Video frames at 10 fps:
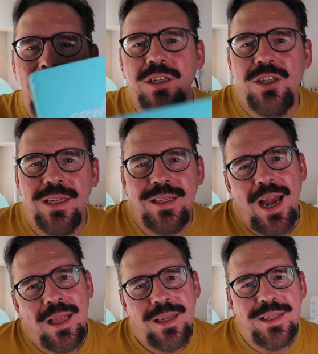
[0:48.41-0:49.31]
I just
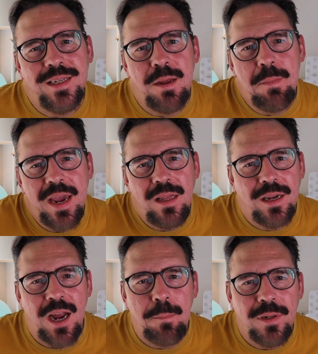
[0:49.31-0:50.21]
got this in the mail a
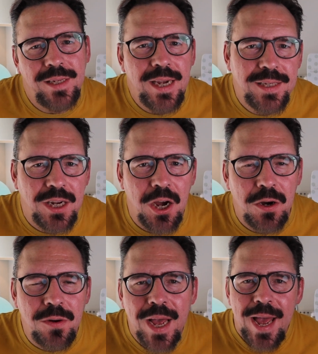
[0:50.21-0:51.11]
couple days
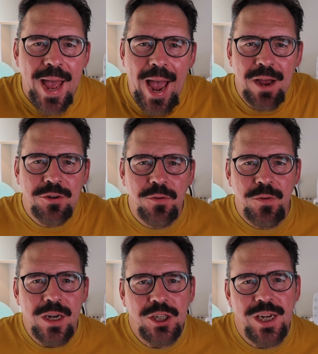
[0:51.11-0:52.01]
ago after
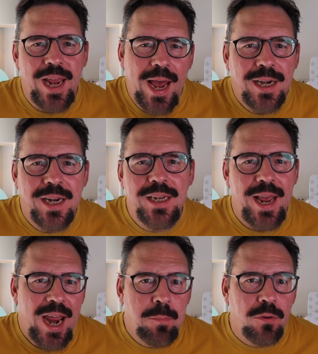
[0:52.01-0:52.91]
finishing editing
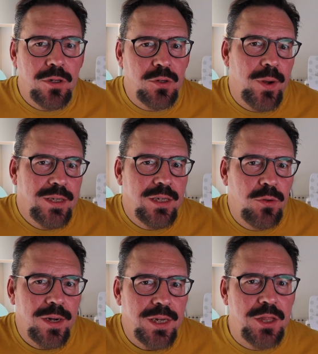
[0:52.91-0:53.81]
the April
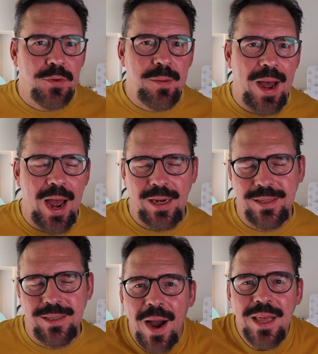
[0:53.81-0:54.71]
2023
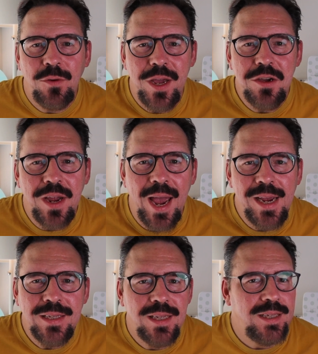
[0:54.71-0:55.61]
box. By the way, you
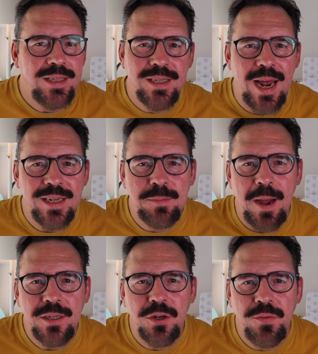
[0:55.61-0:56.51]
guys, this is not a
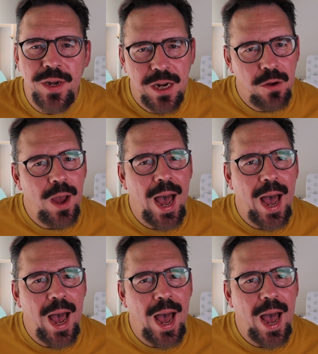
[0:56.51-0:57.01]
sponsored video.